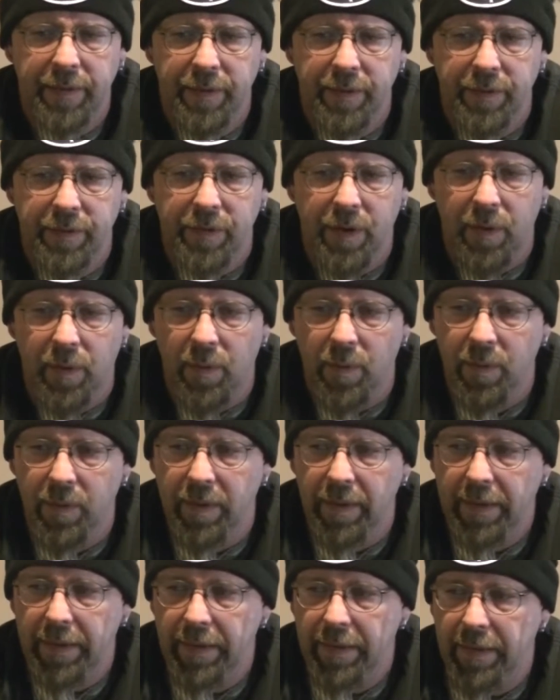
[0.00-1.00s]
So,
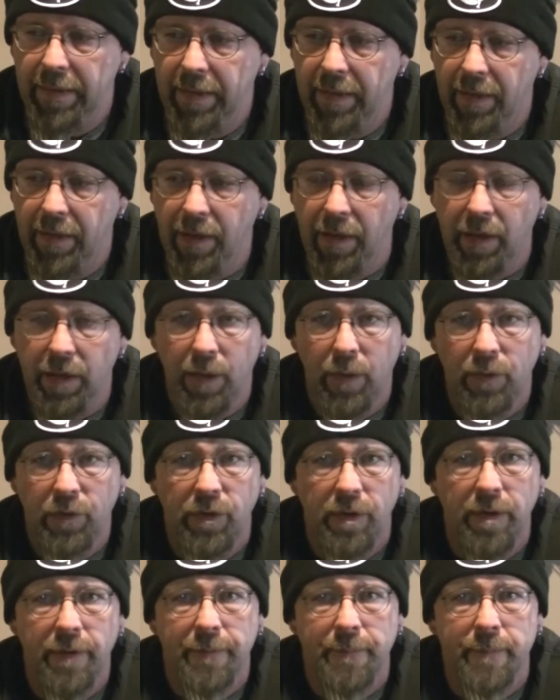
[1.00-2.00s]
in
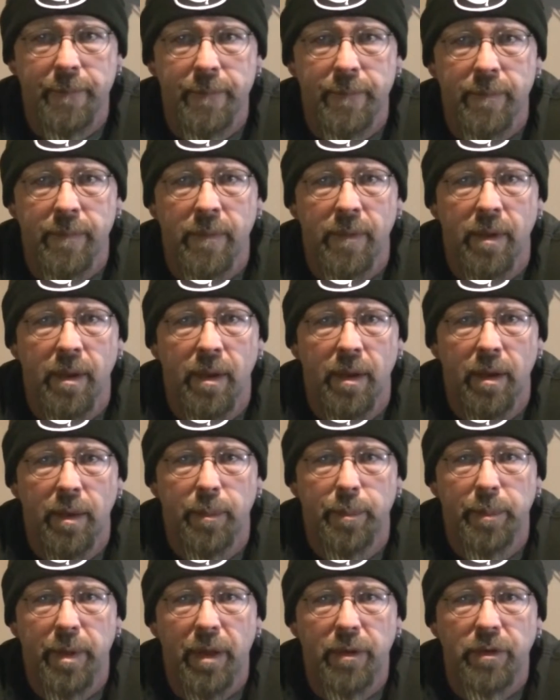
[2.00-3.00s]
conclusion,
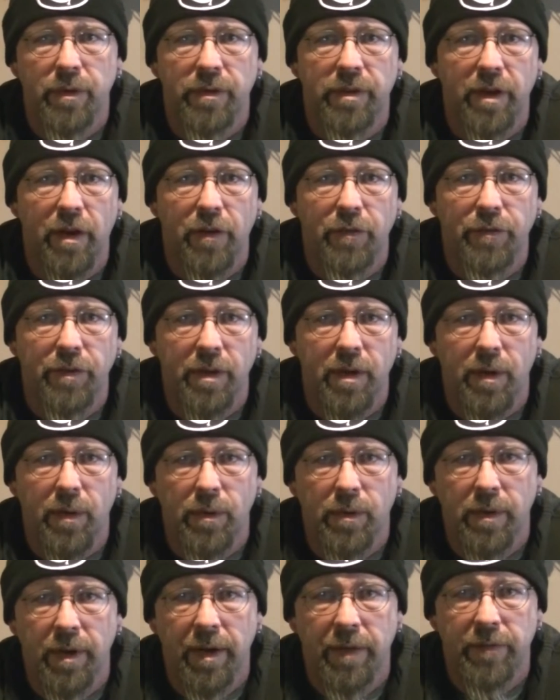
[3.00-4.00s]
build yourself a Cull
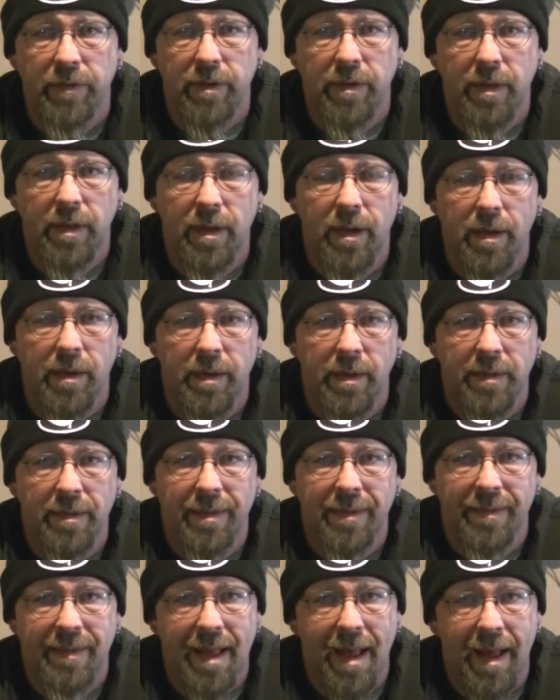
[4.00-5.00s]
Craven
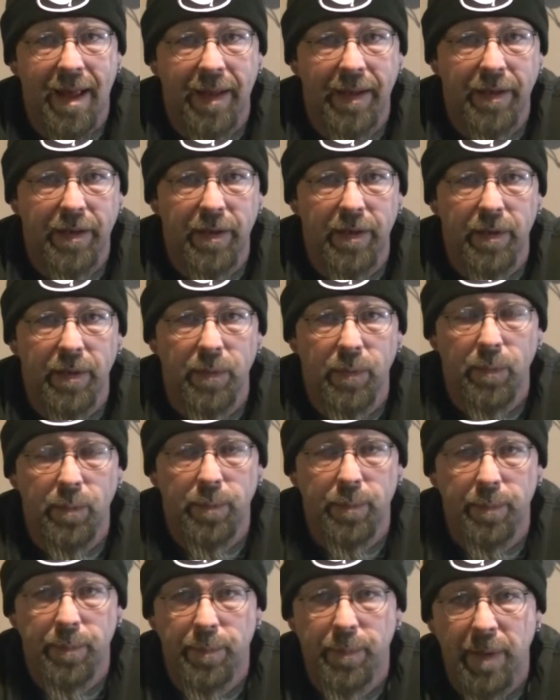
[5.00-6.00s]
designed
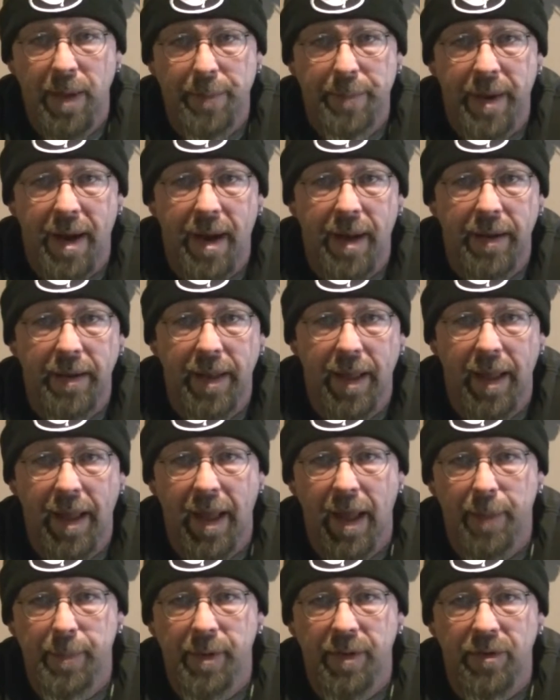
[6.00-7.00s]
P-Pod
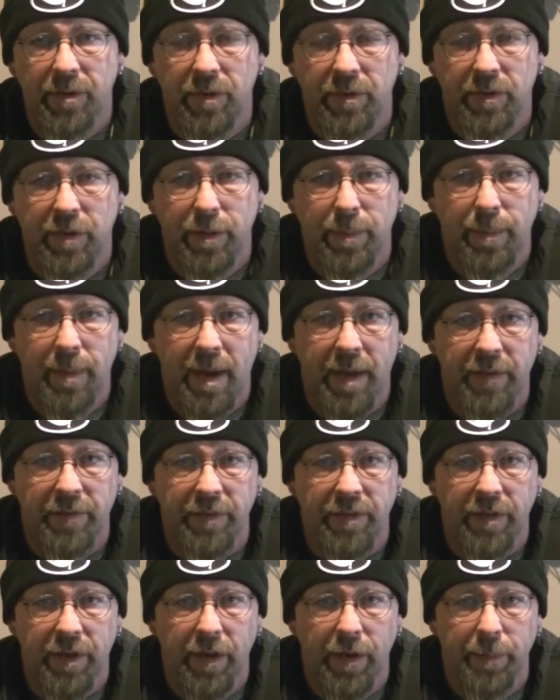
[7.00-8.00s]
hammock system out of a
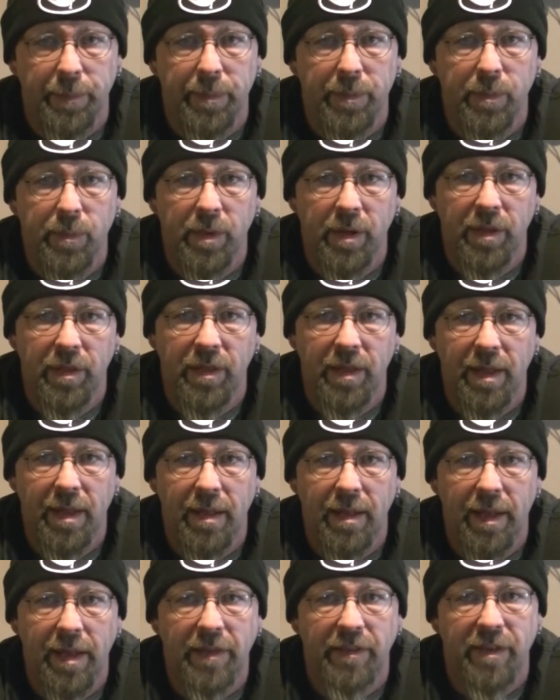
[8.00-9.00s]
tarp with the
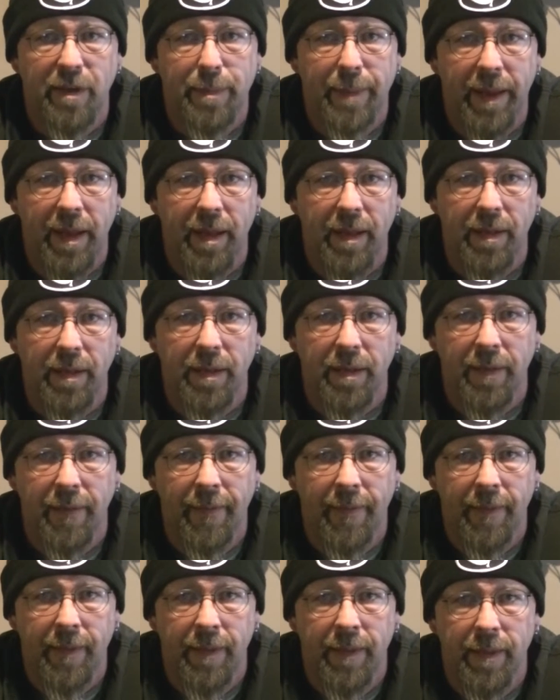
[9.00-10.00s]
Lazy Man
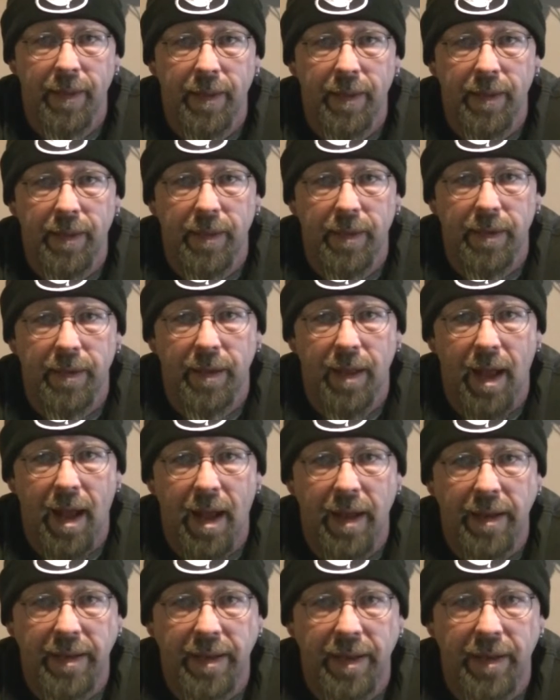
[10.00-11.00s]

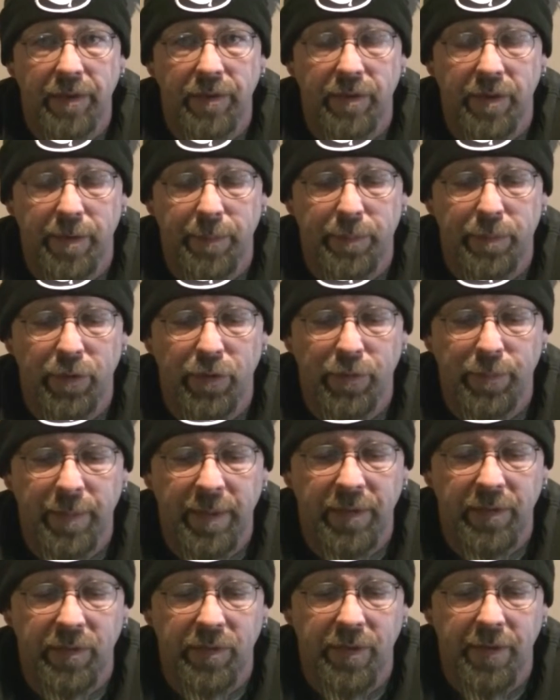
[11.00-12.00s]
ideas and
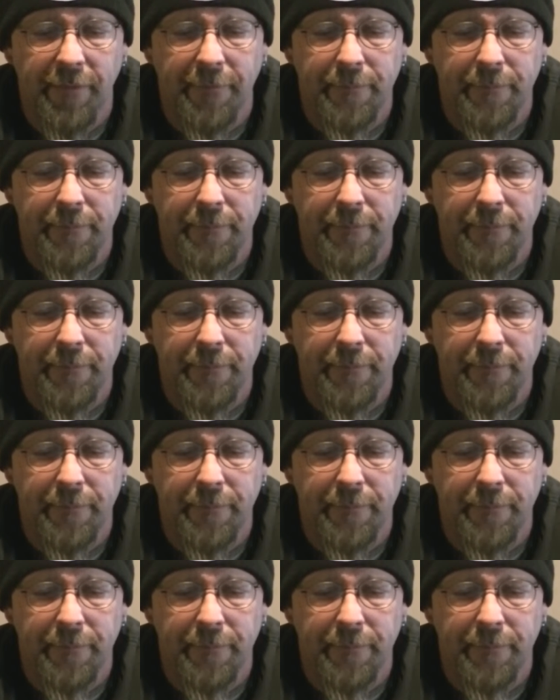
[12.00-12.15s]
improvements,